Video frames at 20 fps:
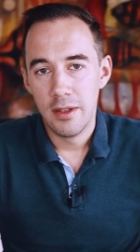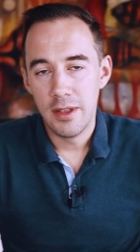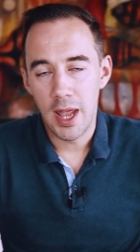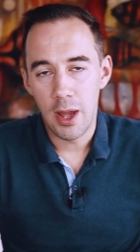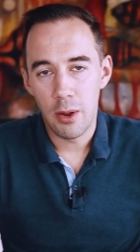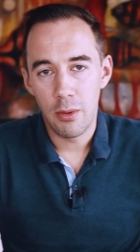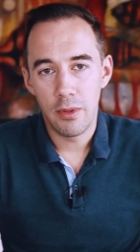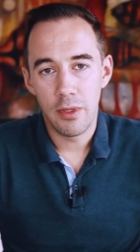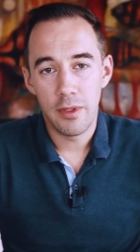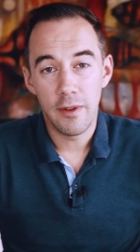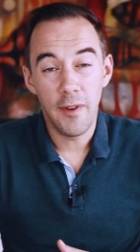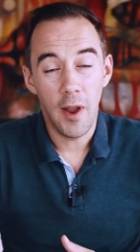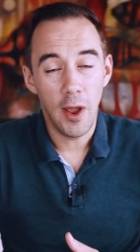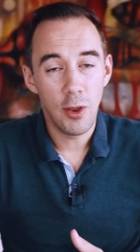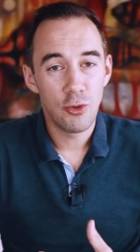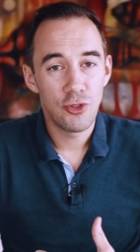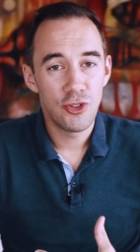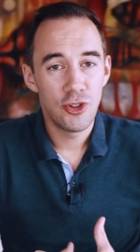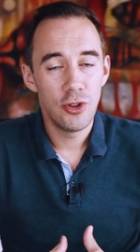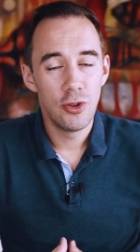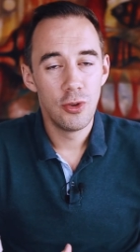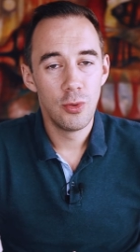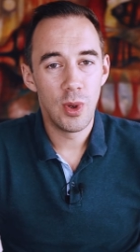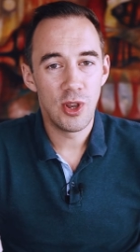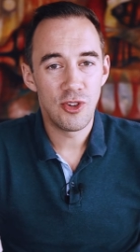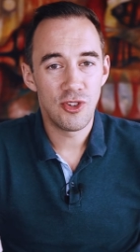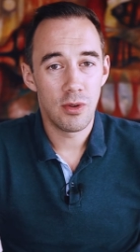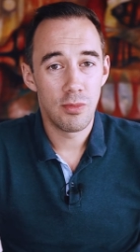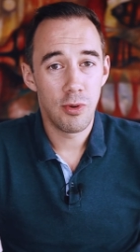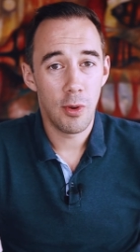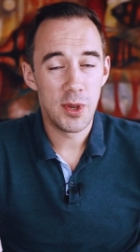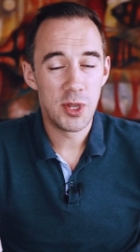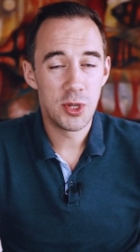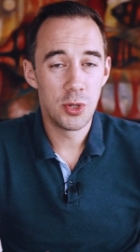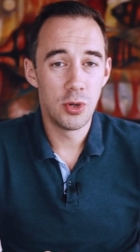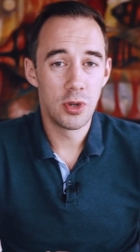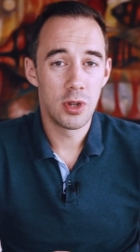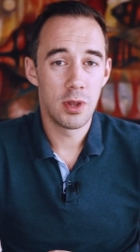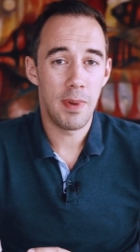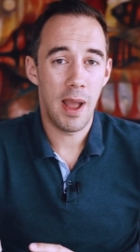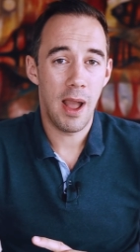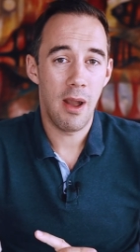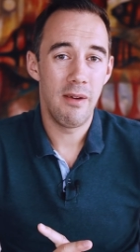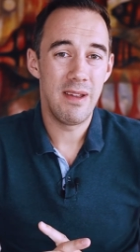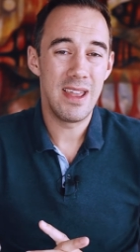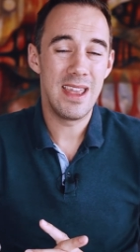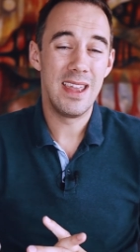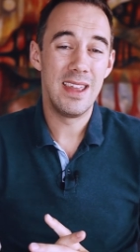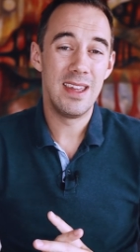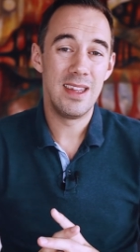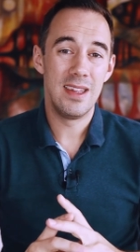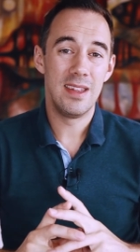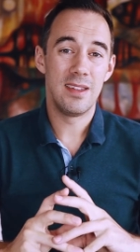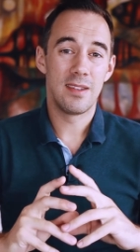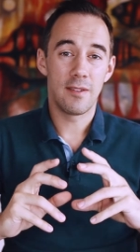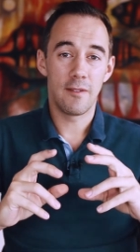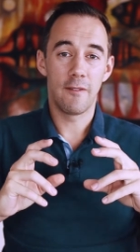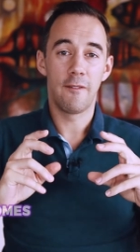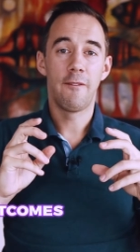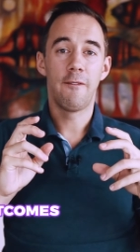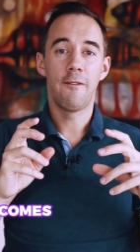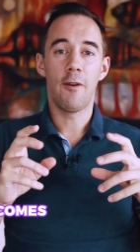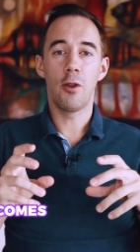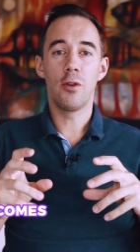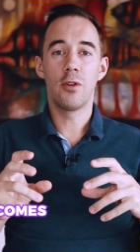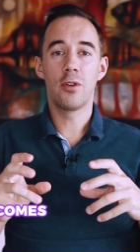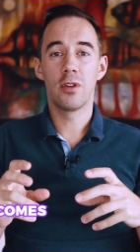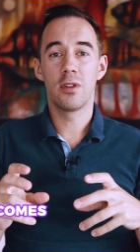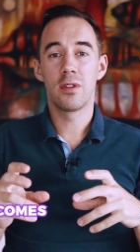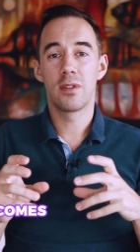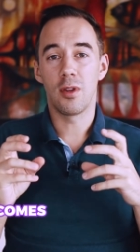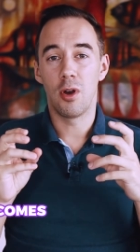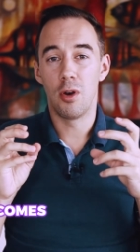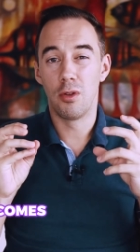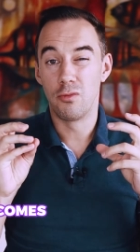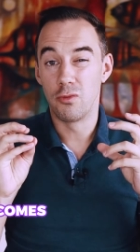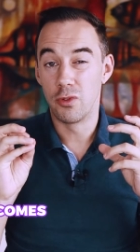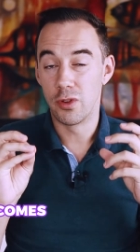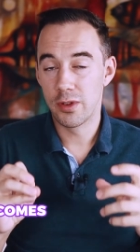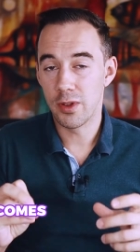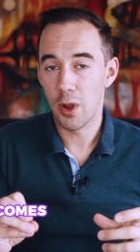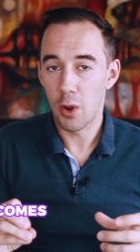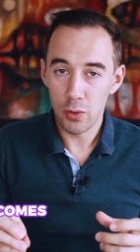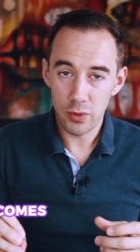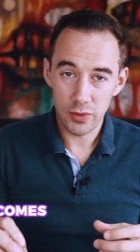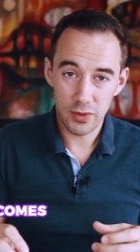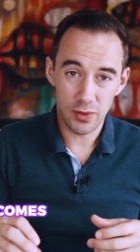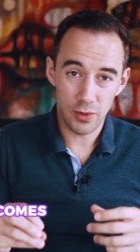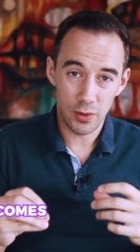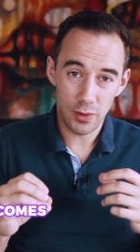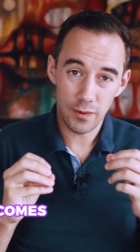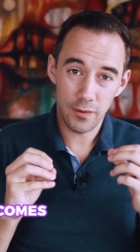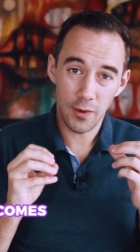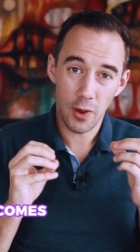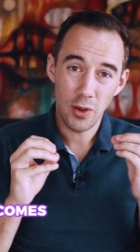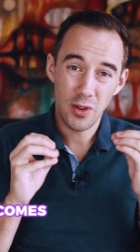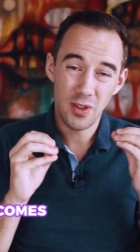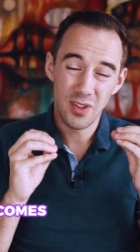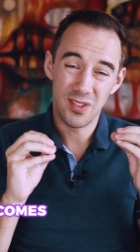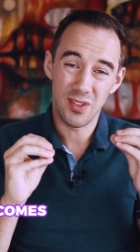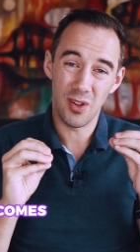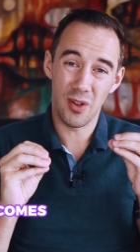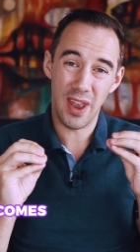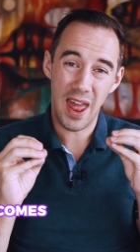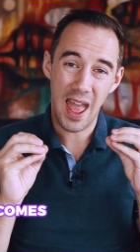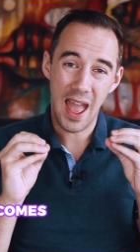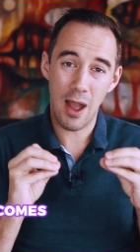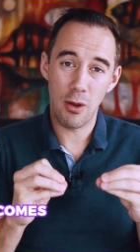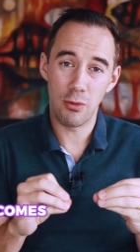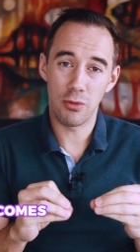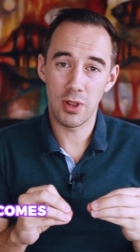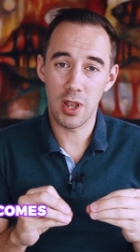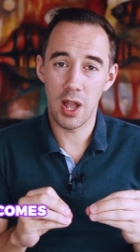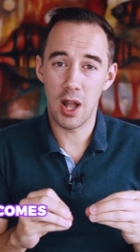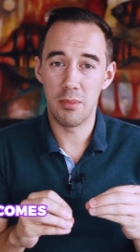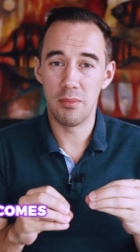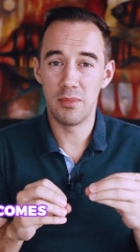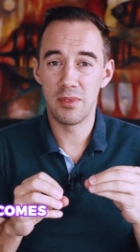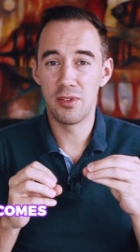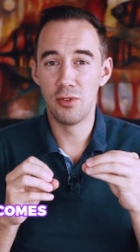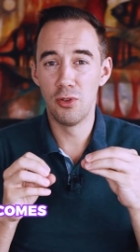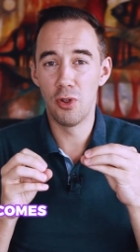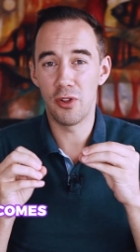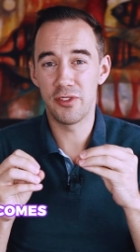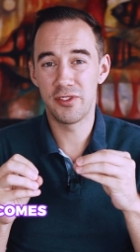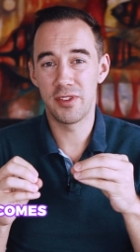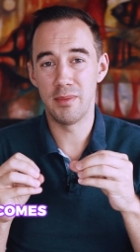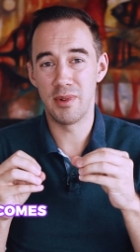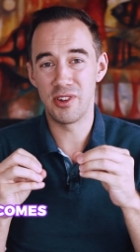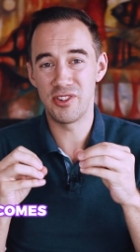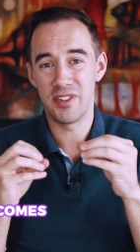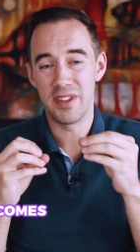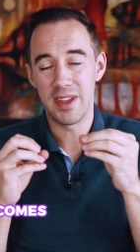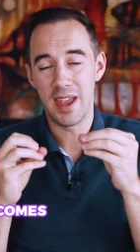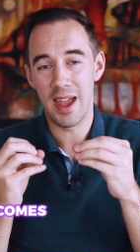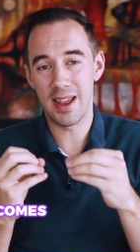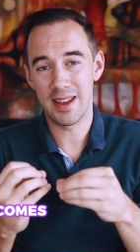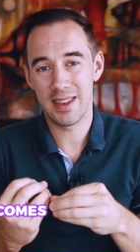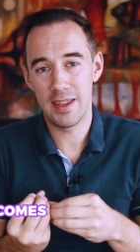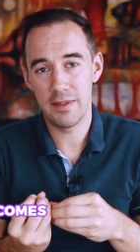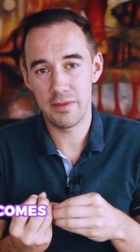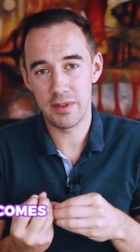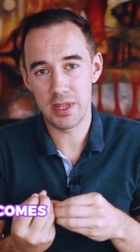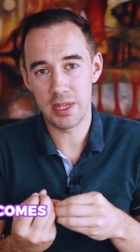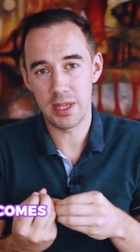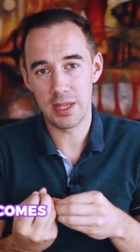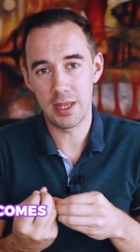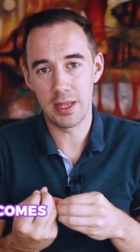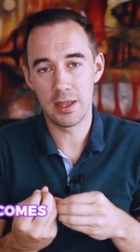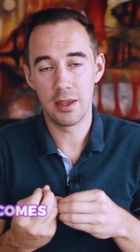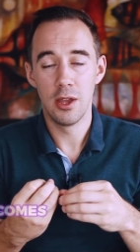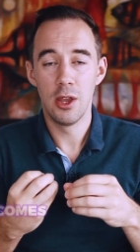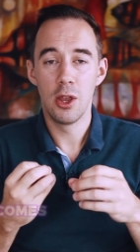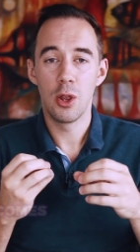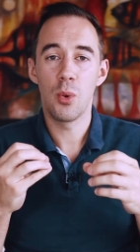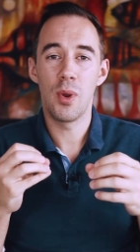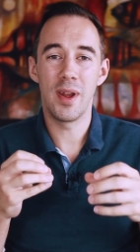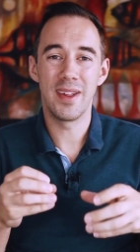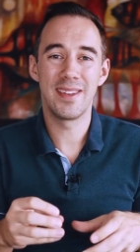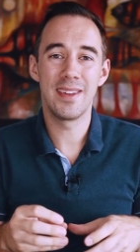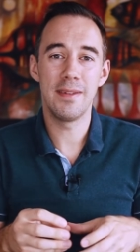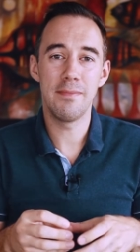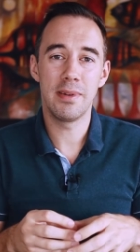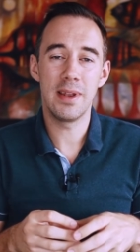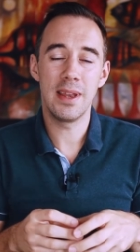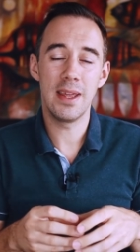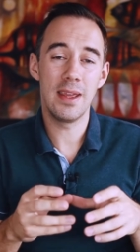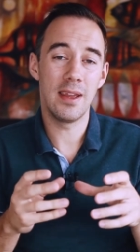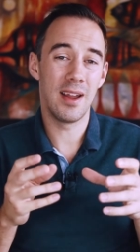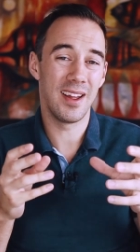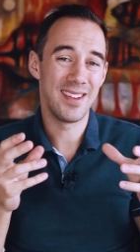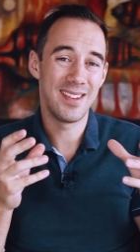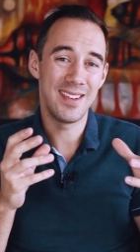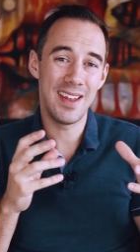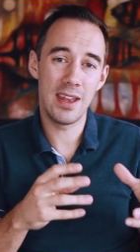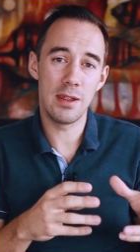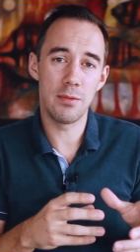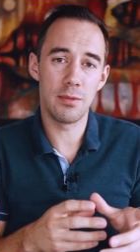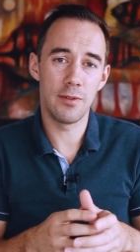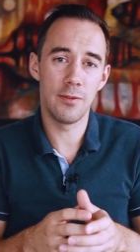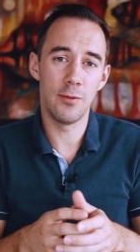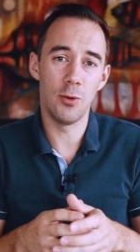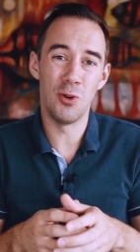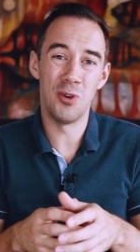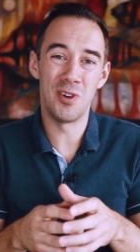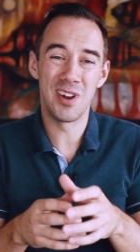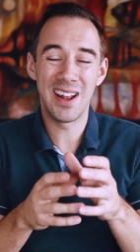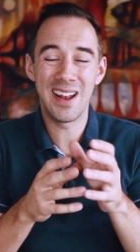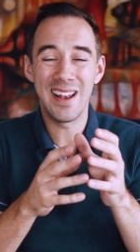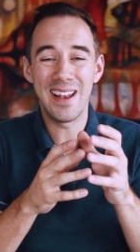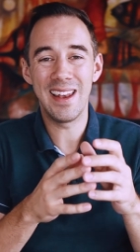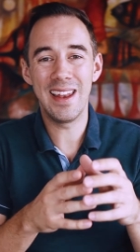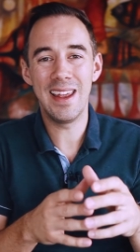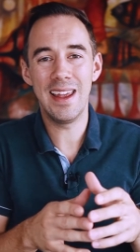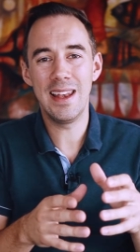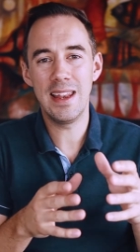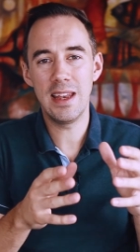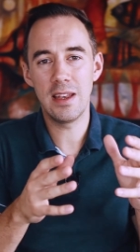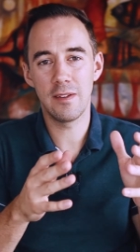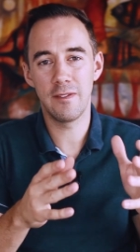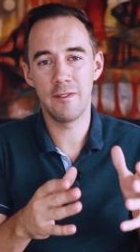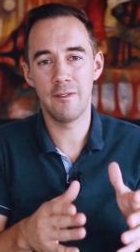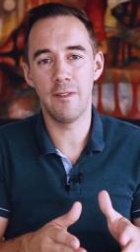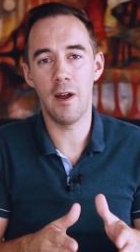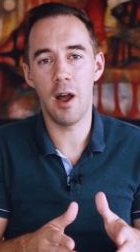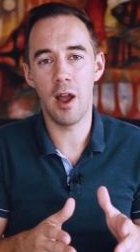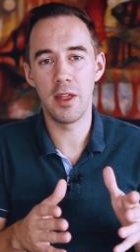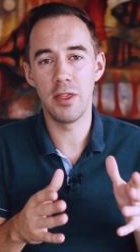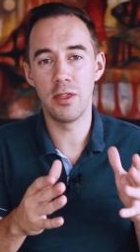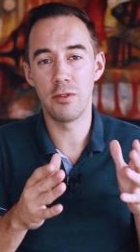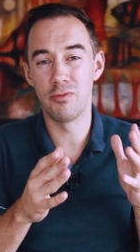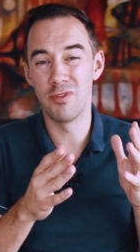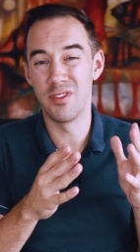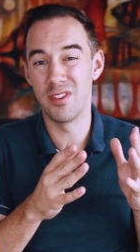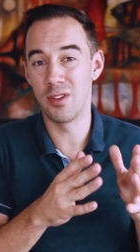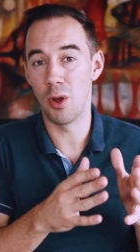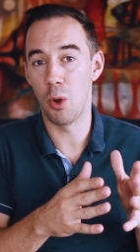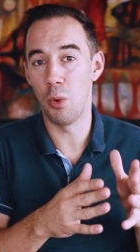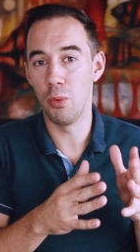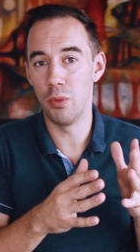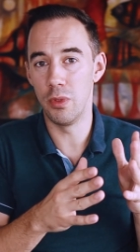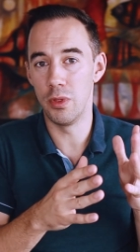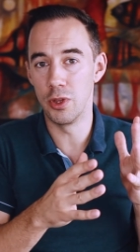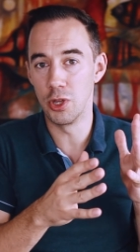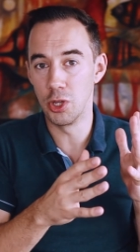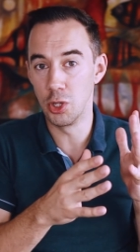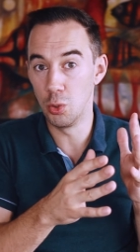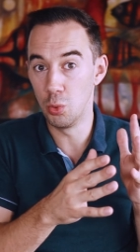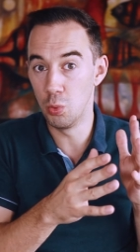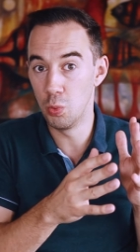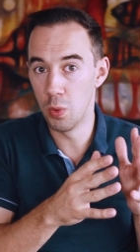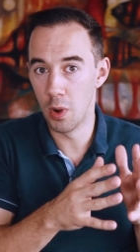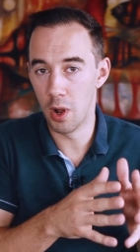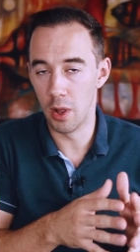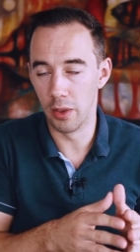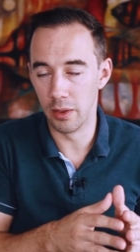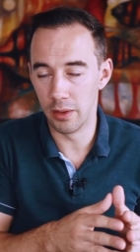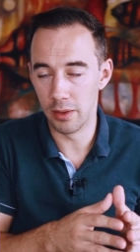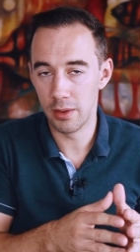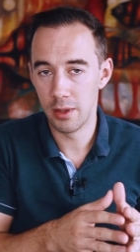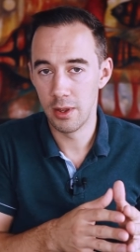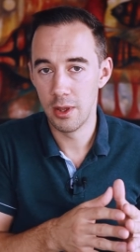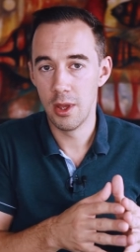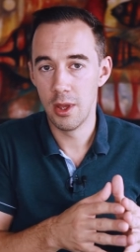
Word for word: Now, the final two, which I'll probably talk about, is focus on results, or focus on outcomes, not so much the activity. Quite simply, I said it before, clearly define the result that you want,